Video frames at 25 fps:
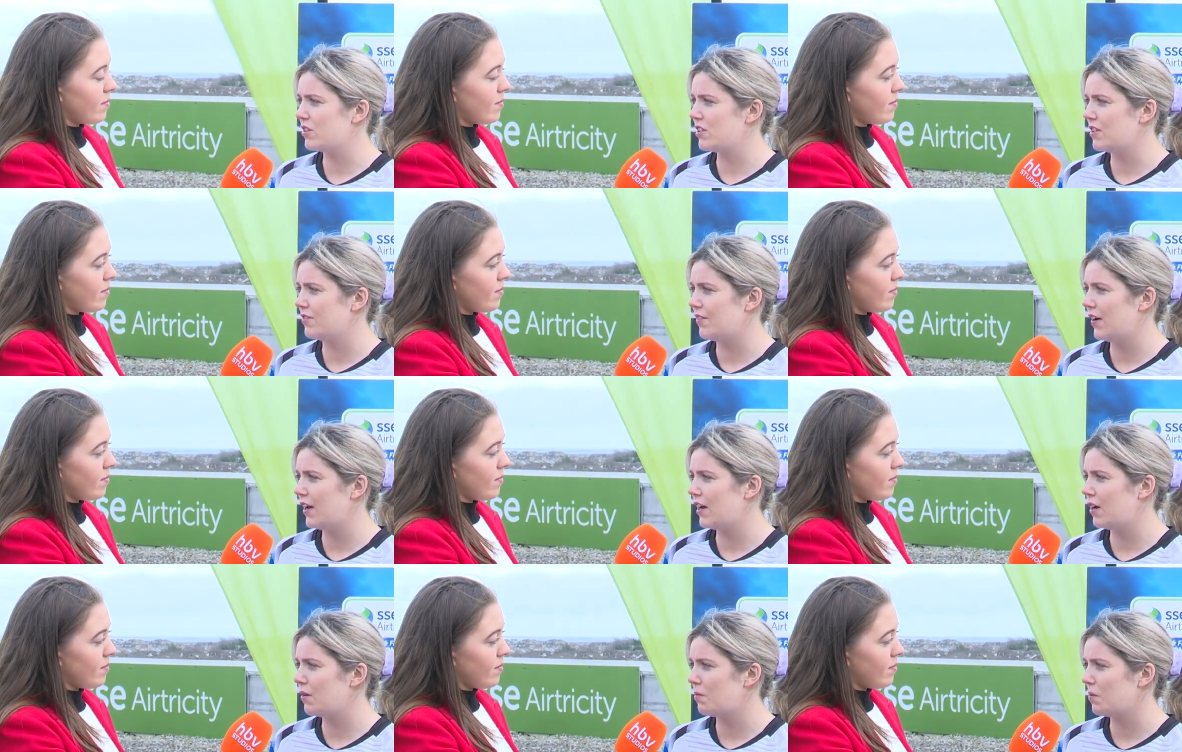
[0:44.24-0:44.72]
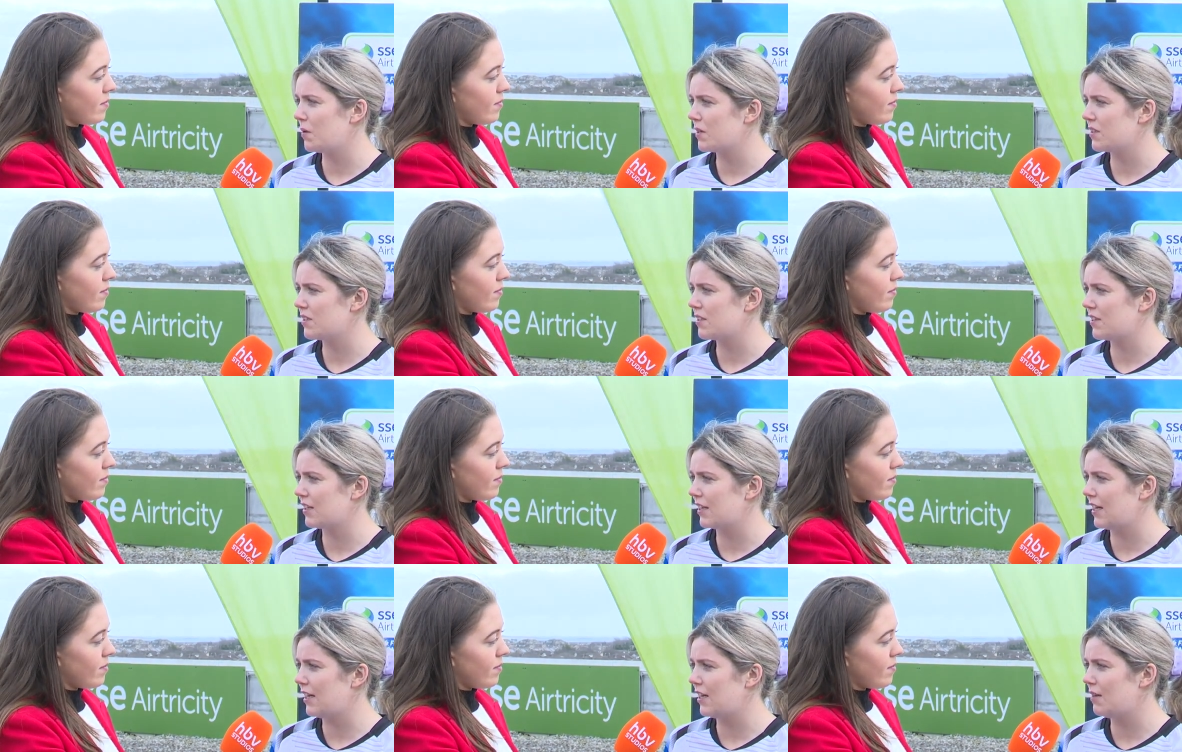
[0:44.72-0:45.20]
Speaker 1: to develop was
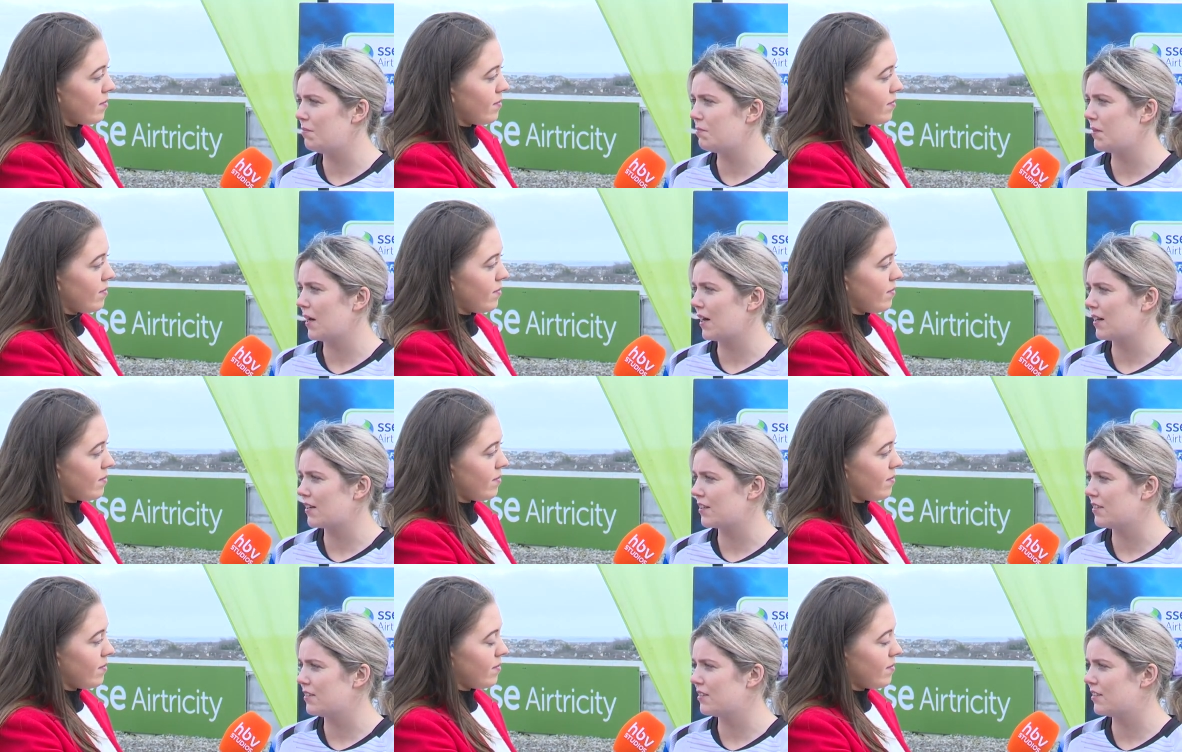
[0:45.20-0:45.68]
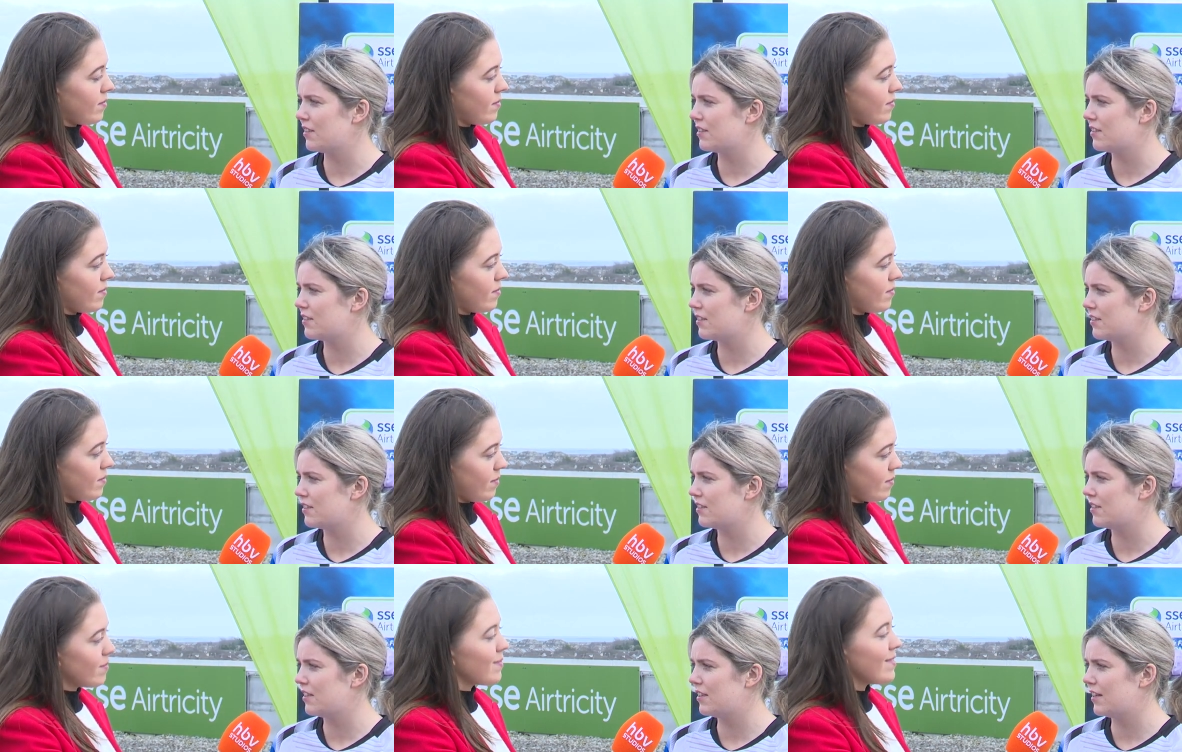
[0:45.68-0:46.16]
to keep that
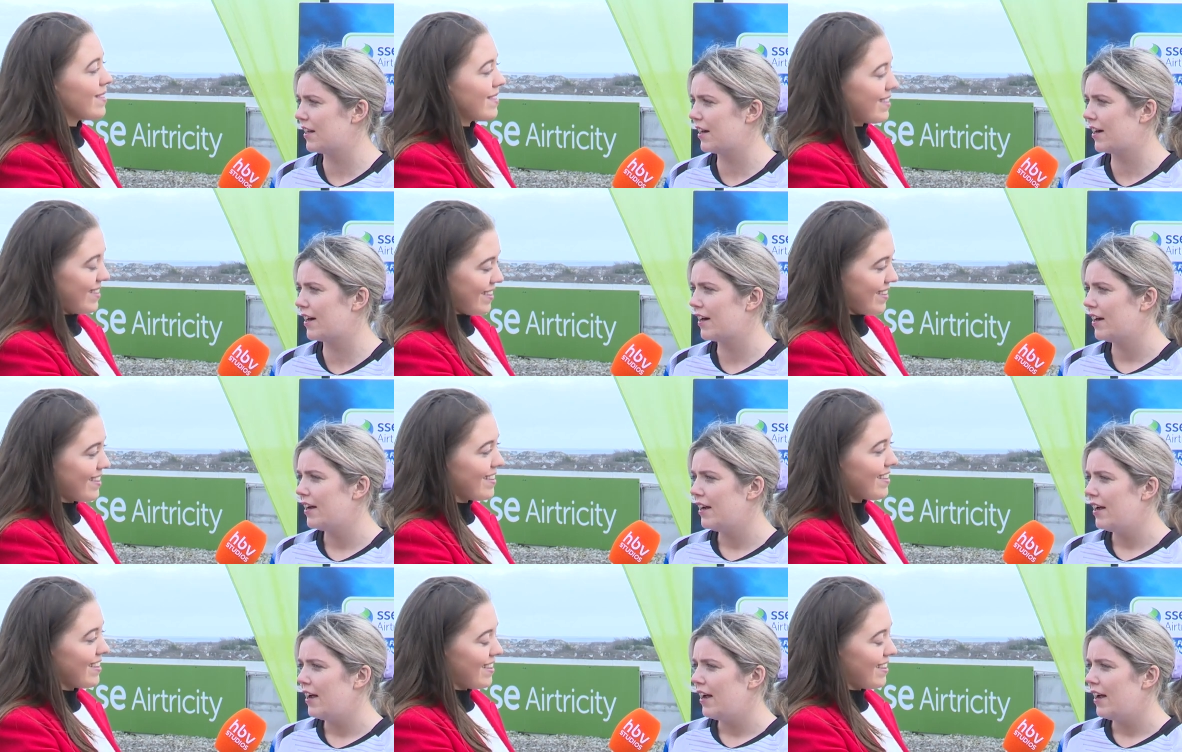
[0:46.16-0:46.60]
consistency there,